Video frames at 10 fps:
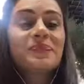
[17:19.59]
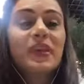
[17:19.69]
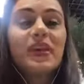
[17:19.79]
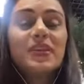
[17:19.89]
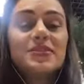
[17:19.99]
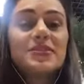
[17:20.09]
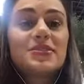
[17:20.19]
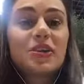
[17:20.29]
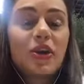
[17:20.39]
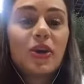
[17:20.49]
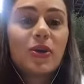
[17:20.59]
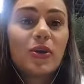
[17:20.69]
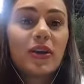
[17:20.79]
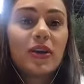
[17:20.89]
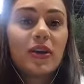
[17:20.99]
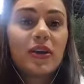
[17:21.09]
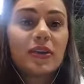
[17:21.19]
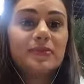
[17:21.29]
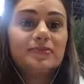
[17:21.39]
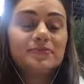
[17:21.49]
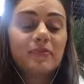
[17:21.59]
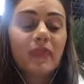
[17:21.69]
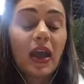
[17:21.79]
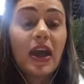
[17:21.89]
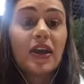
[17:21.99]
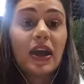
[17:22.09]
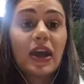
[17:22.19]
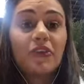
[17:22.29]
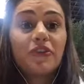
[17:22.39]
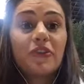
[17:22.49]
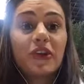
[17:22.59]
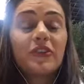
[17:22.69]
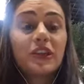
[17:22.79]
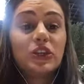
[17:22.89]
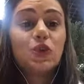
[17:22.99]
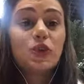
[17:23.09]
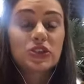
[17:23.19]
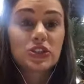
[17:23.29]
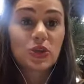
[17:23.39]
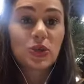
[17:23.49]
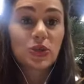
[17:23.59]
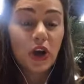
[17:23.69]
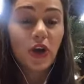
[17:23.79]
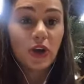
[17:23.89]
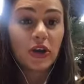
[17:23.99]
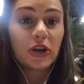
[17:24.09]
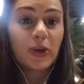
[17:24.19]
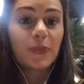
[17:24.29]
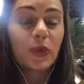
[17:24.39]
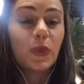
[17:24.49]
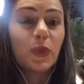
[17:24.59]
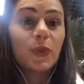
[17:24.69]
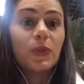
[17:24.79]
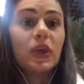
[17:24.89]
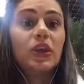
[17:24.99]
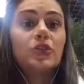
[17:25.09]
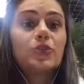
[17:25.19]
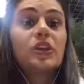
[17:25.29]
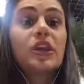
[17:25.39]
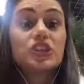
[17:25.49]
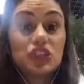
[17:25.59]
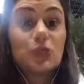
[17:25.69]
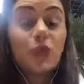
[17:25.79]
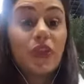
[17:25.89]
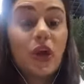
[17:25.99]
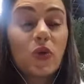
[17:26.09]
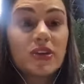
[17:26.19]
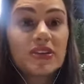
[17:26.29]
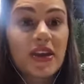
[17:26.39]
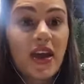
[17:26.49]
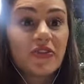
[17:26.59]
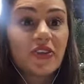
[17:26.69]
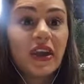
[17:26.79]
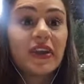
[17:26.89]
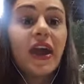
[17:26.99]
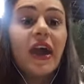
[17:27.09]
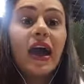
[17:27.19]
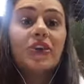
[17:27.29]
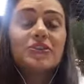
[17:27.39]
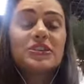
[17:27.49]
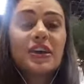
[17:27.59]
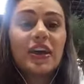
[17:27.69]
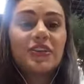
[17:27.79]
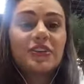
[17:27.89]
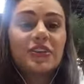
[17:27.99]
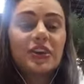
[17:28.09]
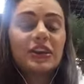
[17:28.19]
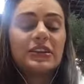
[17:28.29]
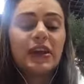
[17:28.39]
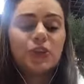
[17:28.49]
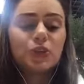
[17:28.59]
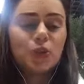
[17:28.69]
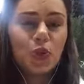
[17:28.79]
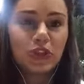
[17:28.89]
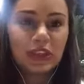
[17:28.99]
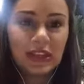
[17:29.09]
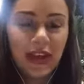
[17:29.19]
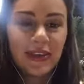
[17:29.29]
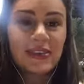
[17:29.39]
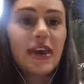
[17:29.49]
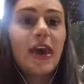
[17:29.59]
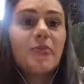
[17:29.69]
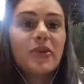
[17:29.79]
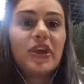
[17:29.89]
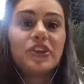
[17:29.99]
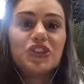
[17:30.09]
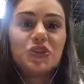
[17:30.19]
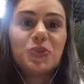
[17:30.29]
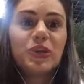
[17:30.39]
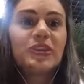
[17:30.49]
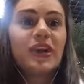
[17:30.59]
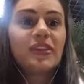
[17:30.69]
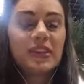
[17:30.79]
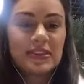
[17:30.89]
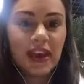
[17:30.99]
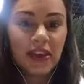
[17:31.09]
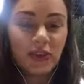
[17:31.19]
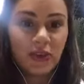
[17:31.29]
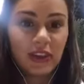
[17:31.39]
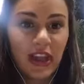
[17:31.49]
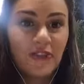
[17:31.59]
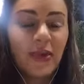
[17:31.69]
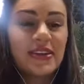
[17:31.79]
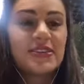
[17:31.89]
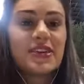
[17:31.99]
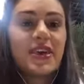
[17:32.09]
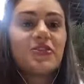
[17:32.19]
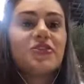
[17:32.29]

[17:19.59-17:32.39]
it's so I felt that it was wrong in relationship with ourselves, and I've decided that I don't want yet big achievement unless I don't love myself